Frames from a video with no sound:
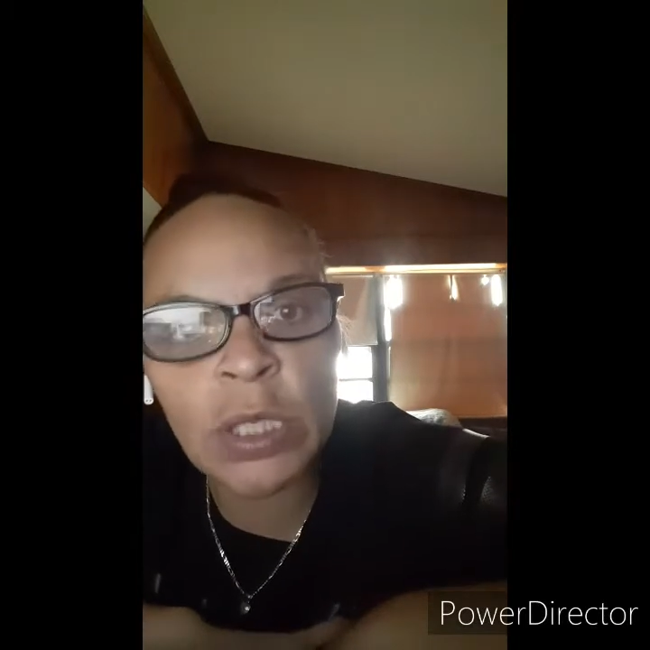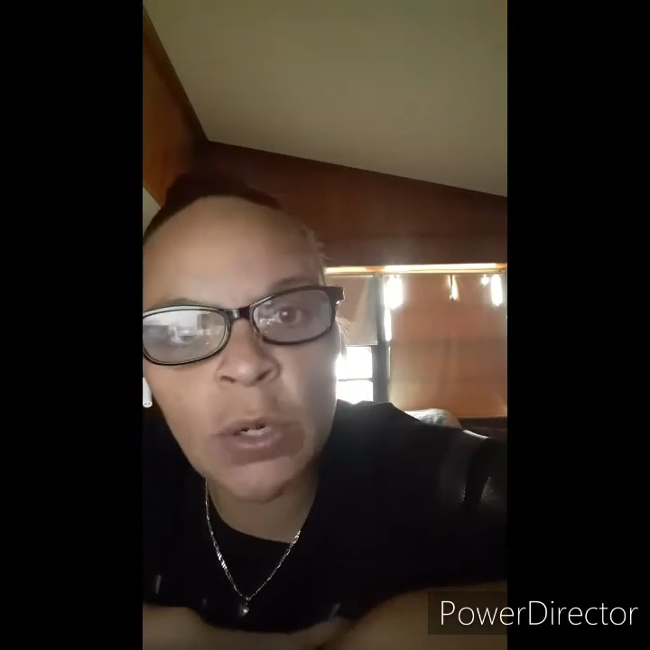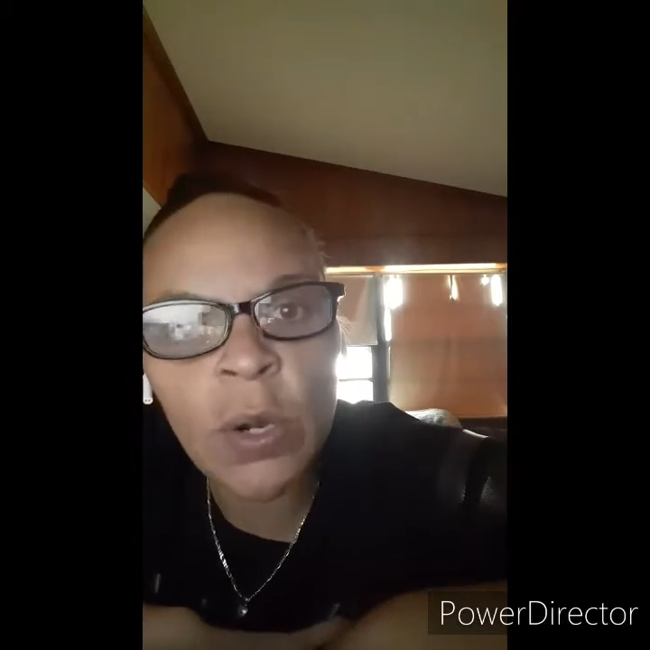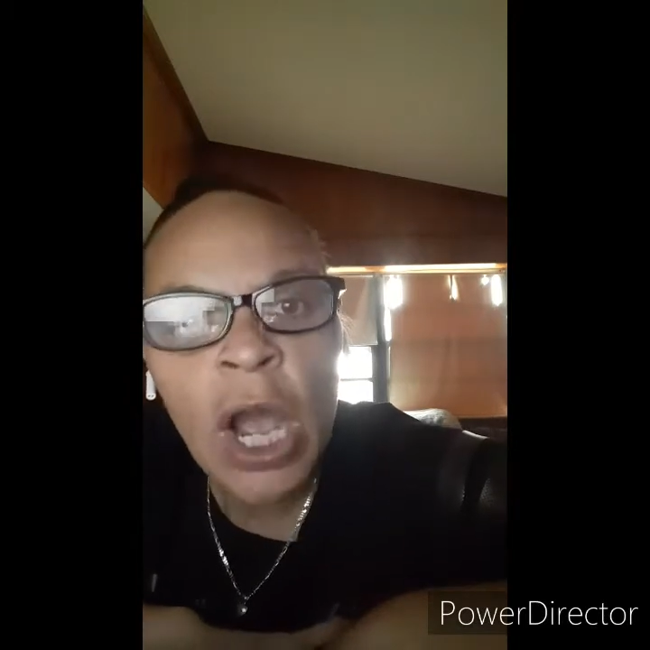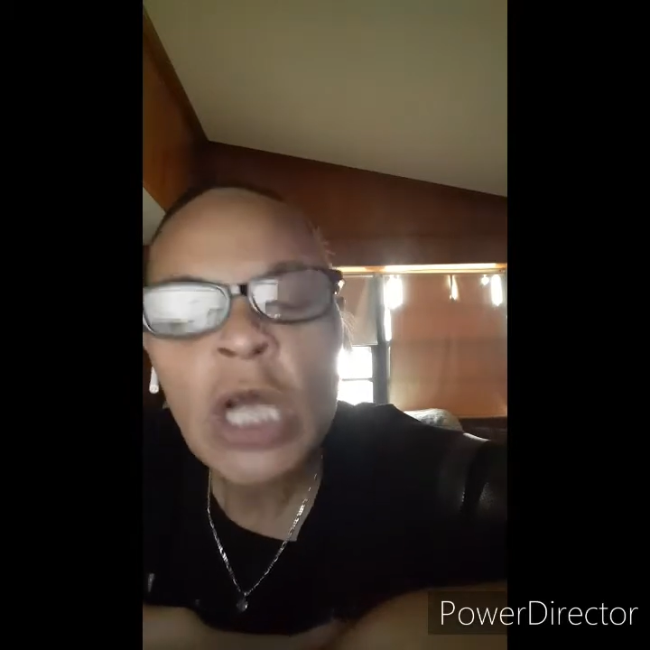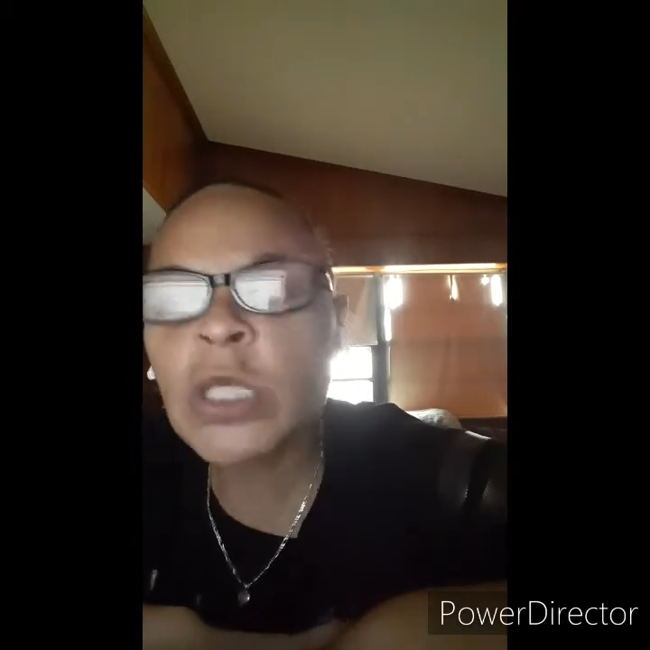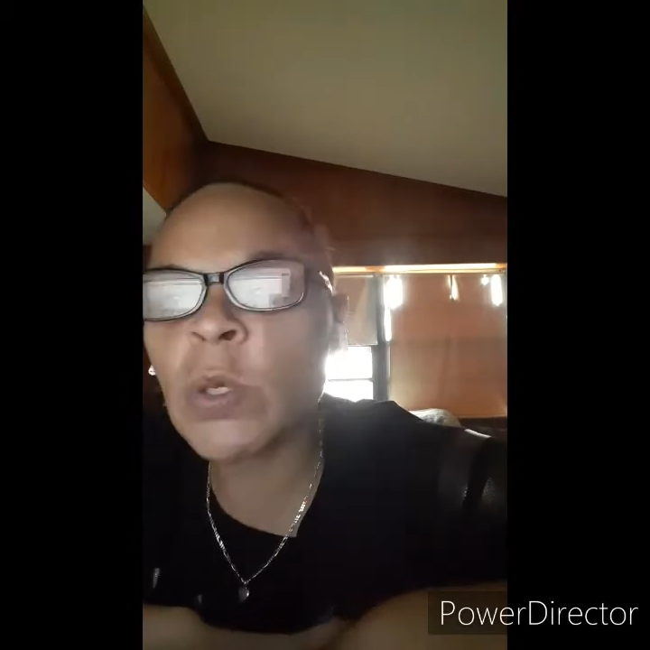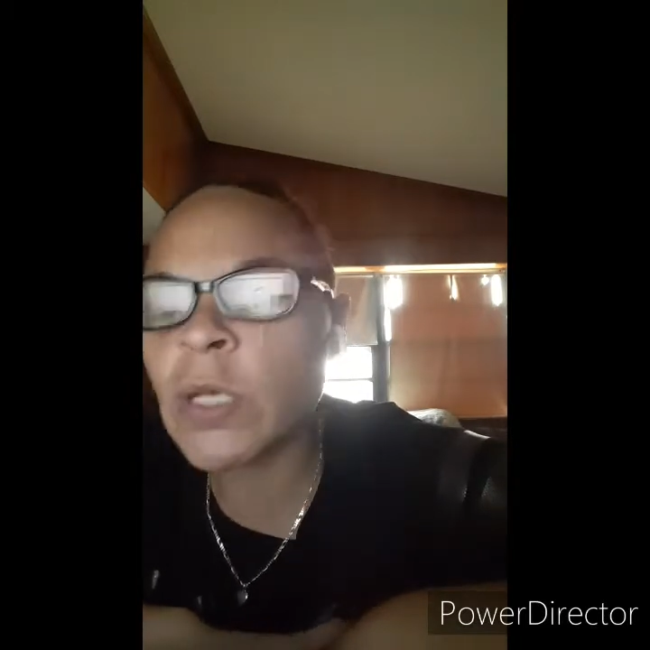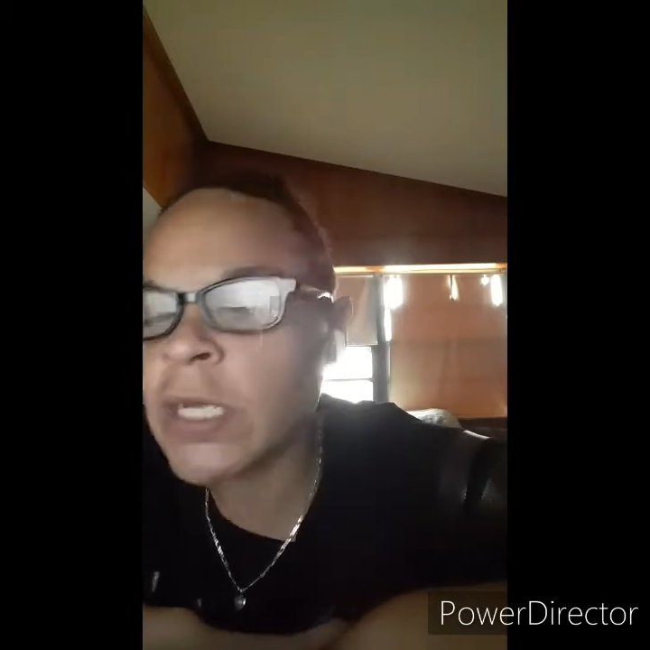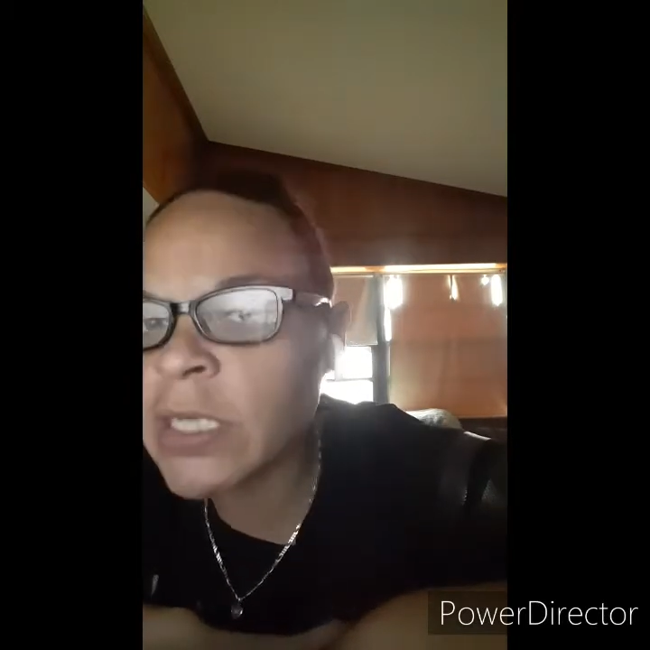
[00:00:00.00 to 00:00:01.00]

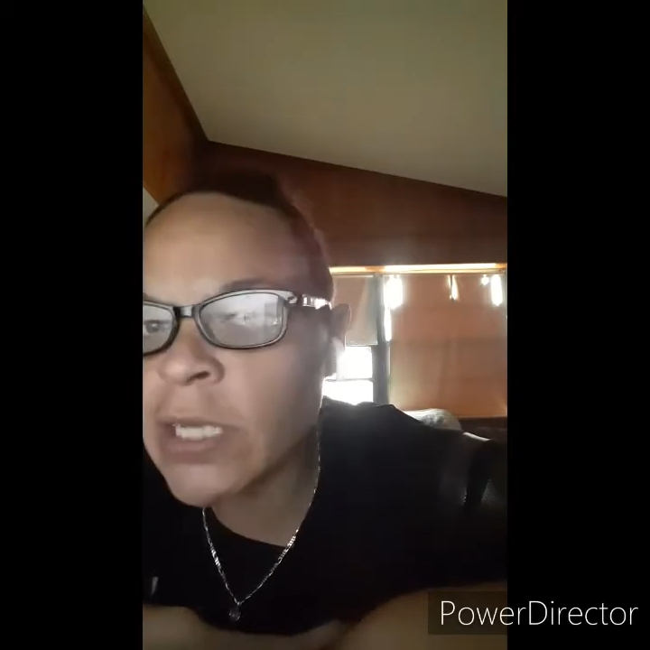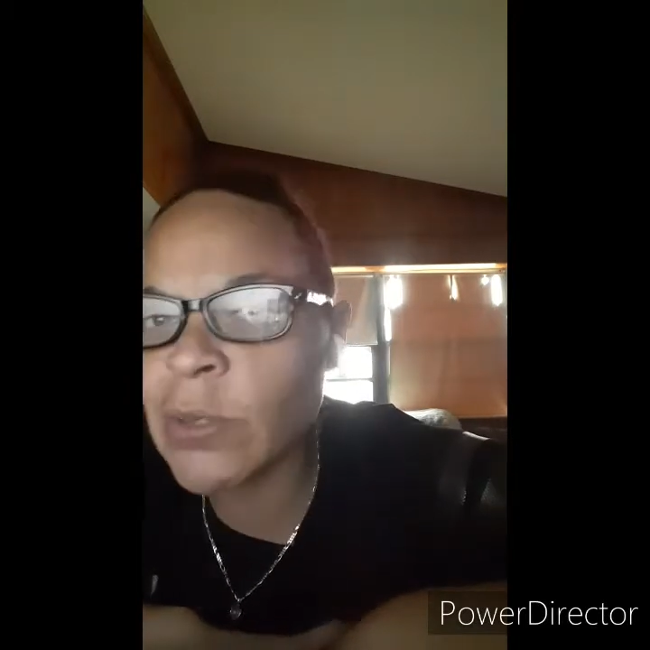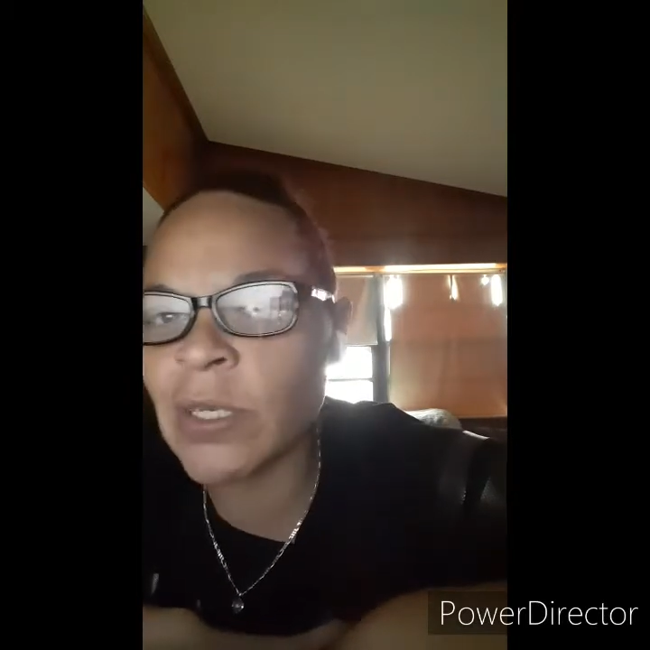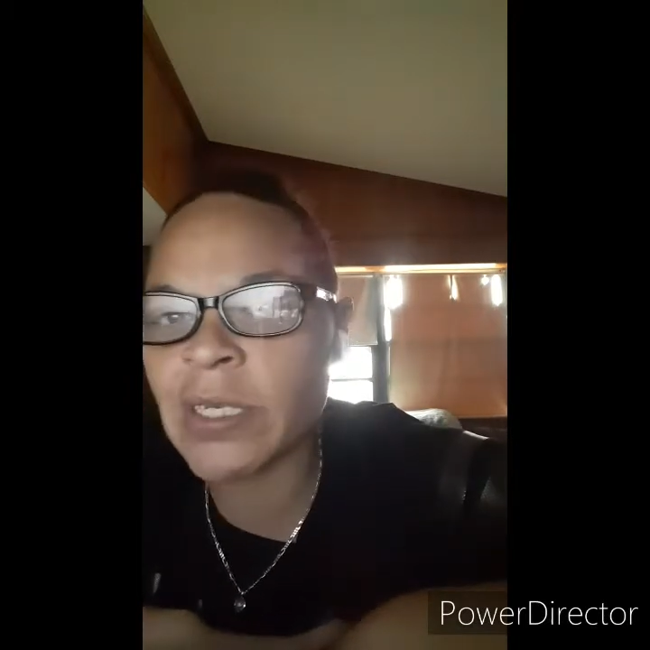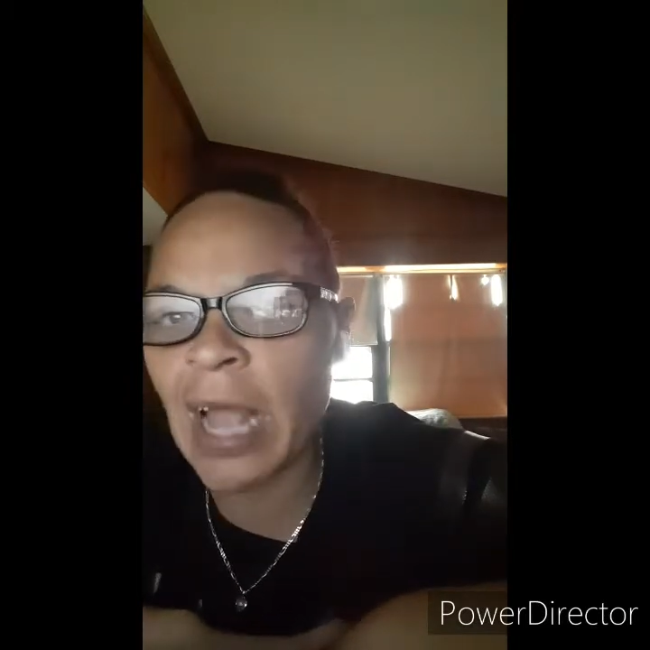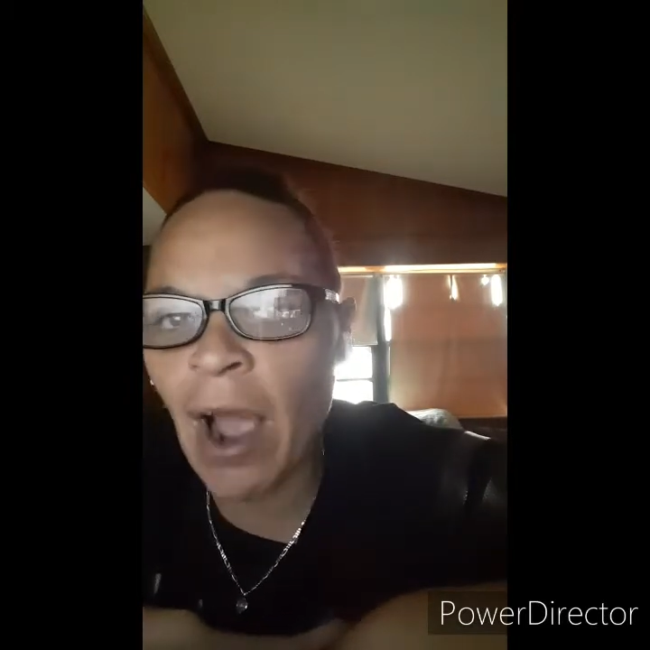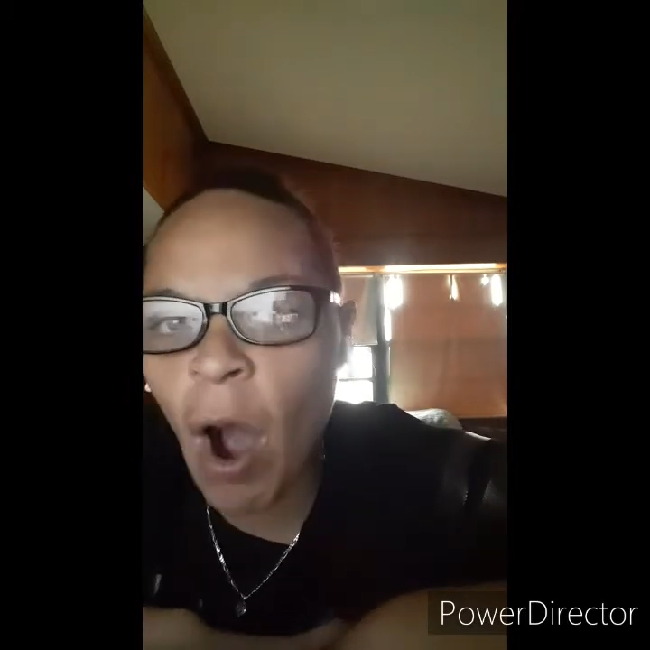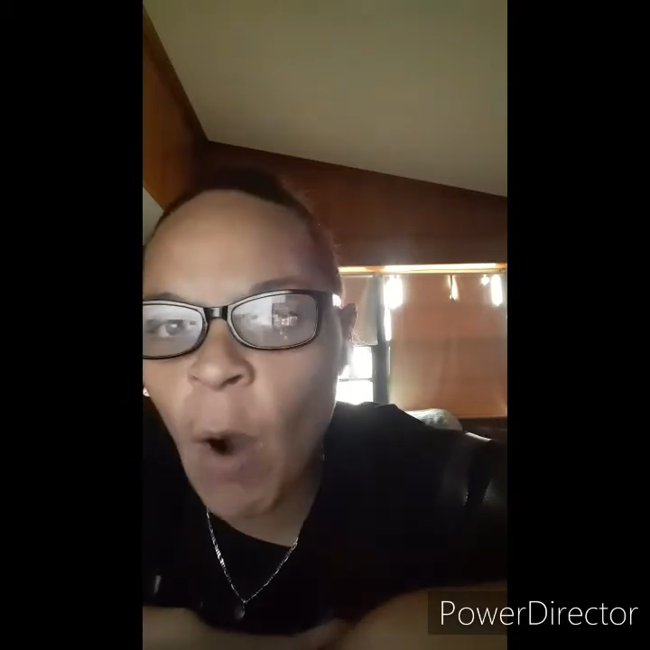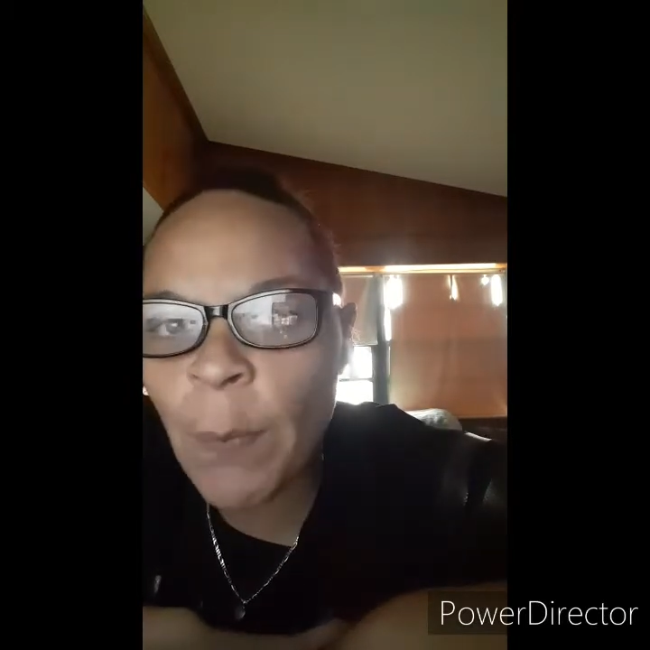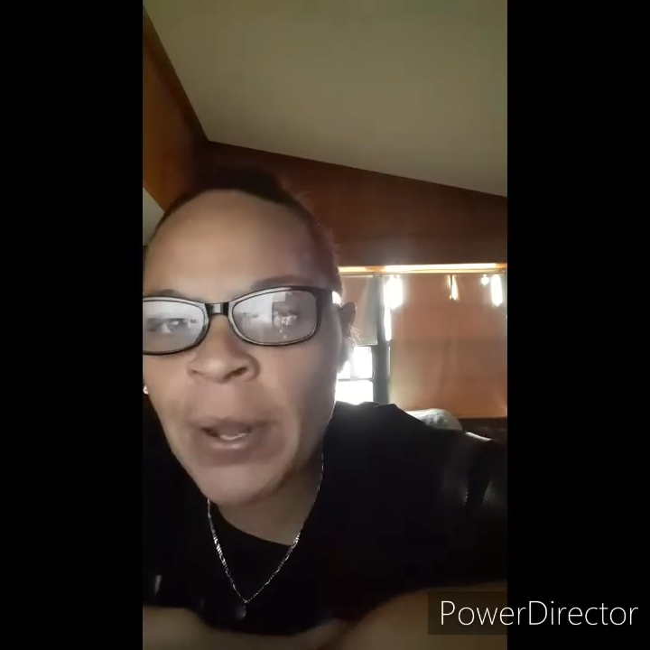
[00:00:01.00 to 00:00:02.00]
to continue to stay
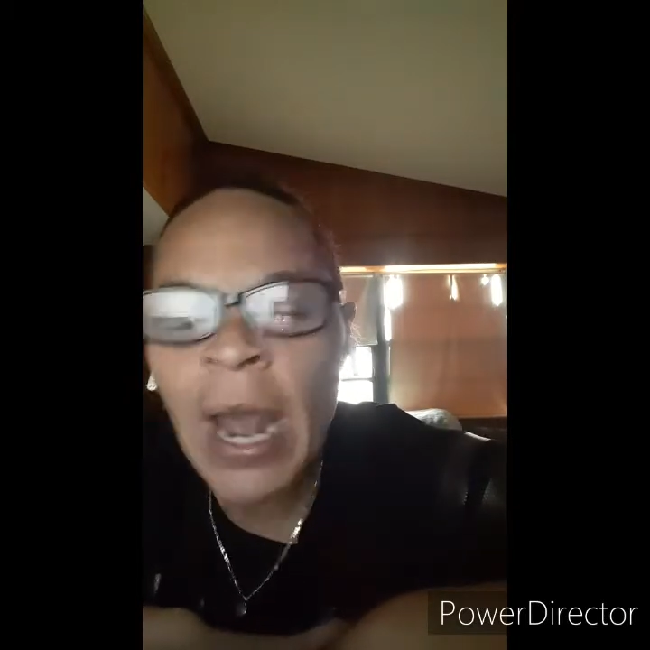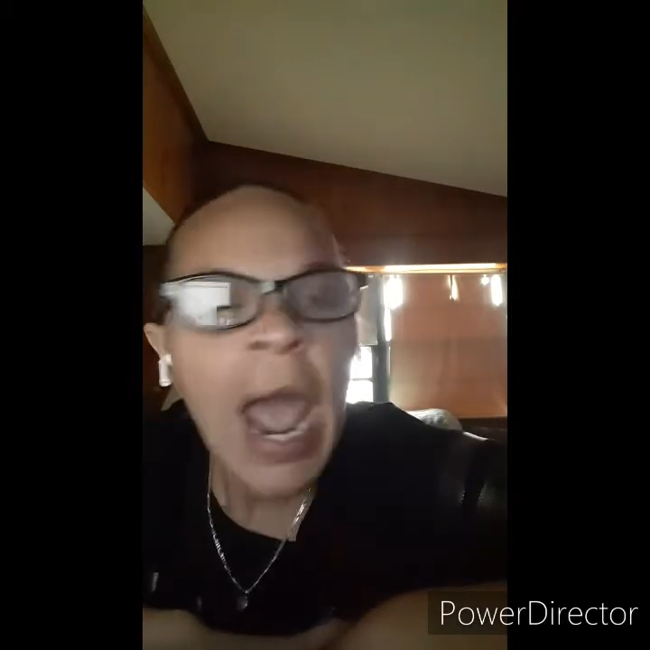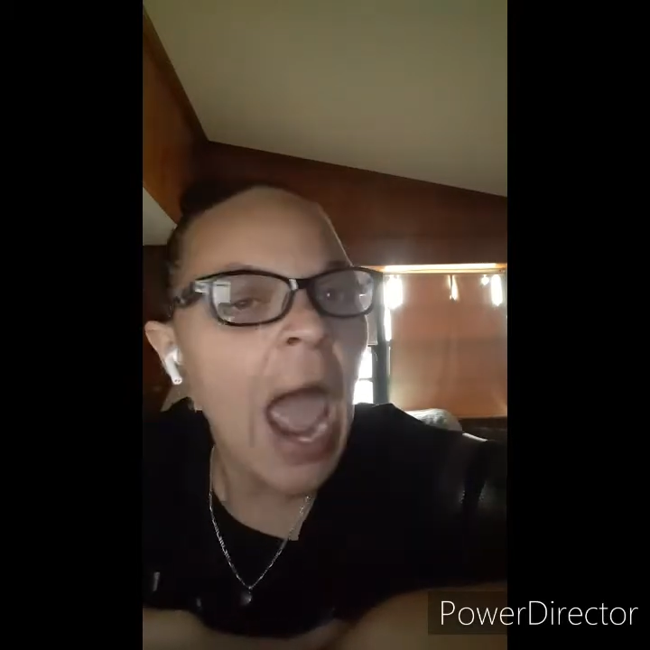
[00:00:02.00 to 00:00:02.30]
open,